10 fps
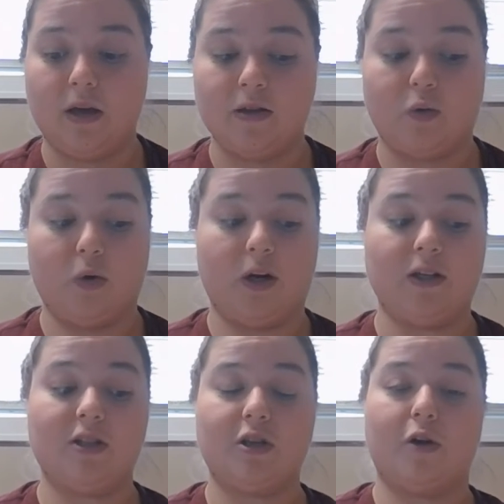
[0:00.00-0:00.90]
So we're
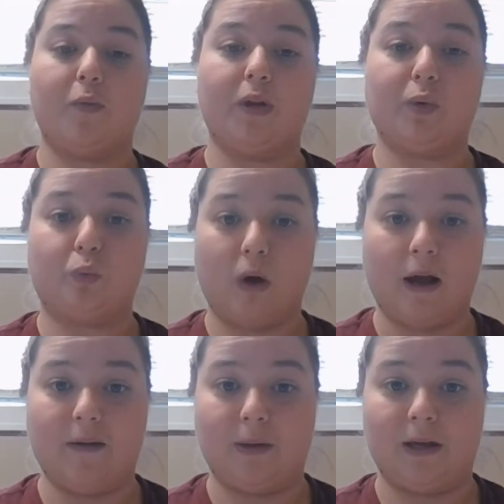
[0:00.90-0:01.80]
going to start with
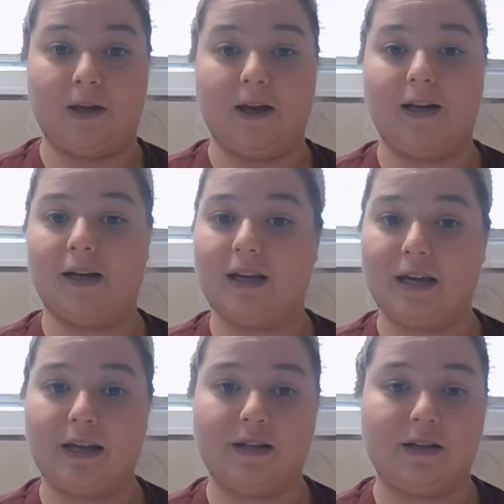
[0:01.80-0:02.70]
rhyming. And
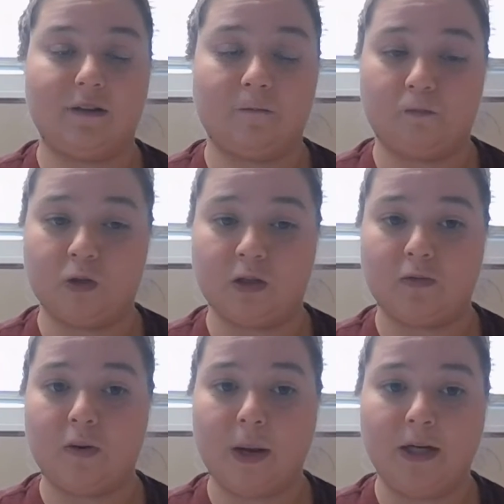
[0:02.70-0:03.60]
again,
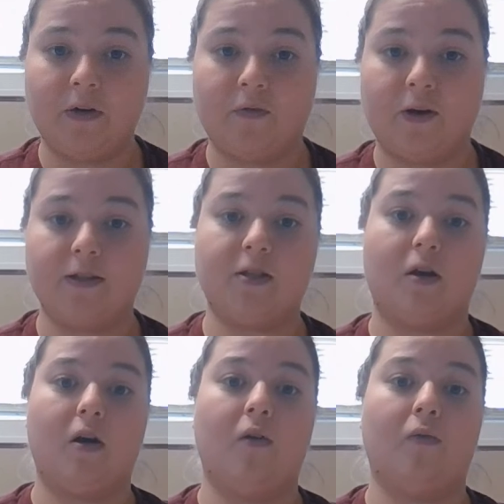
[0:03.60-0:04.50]
just a reminder, friends,
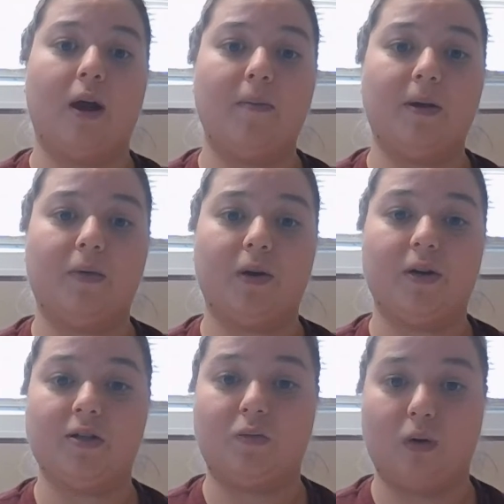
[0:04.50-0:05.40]
a rhyming
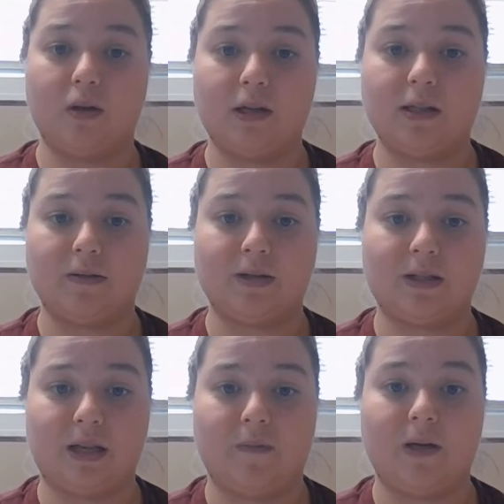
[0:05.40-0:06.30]
word is a word that sounds the
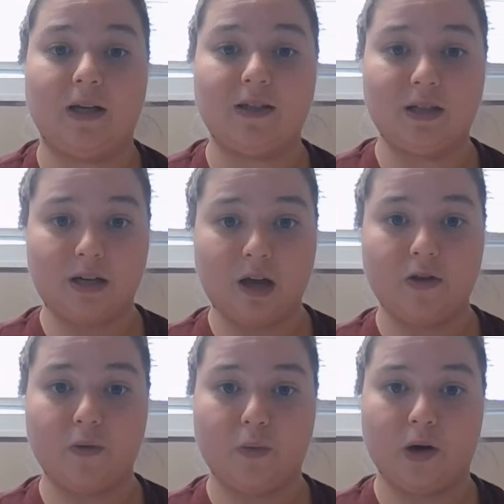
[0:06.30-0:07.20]
same as
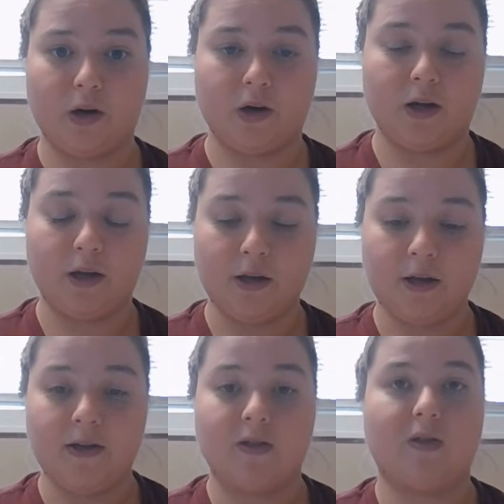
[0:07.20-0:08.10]
another word.
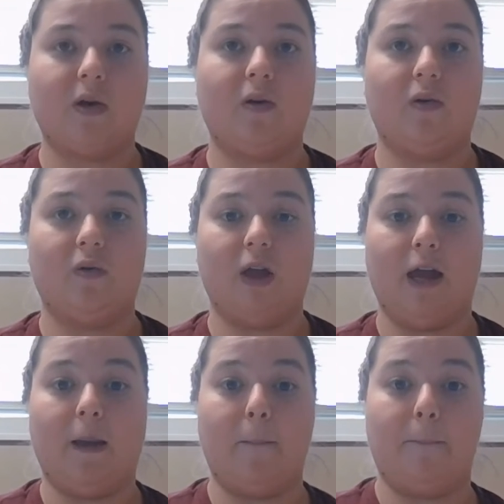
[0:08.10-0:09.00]
So
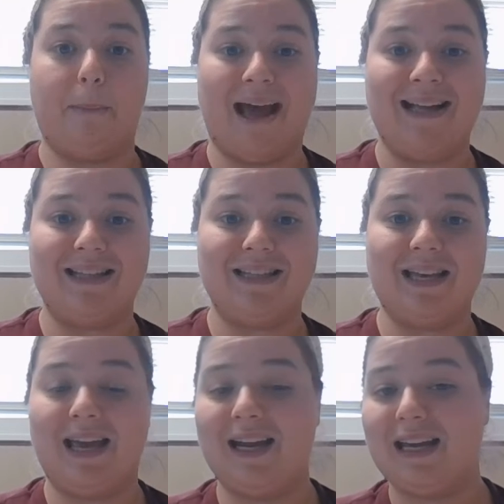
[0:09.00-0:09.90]
like bat
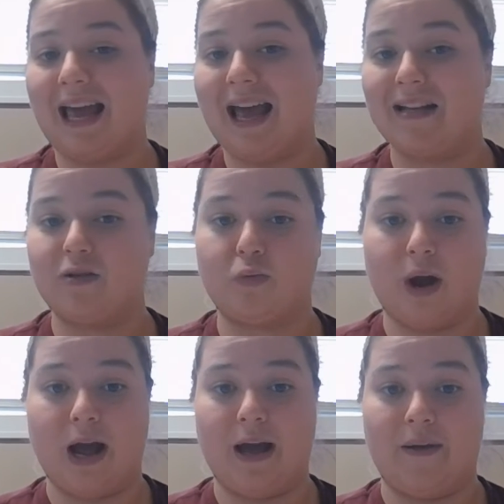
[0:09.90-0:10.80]
and cat
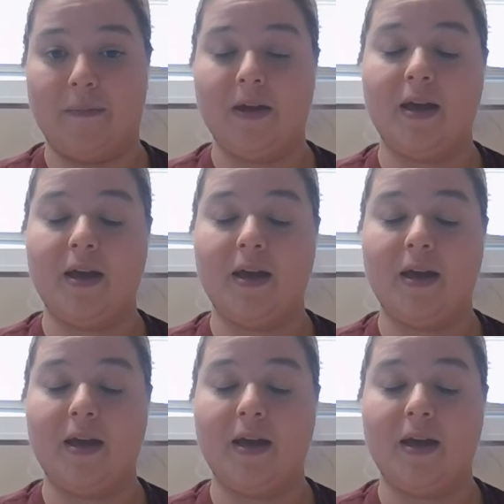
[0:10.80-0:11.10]
rhyme.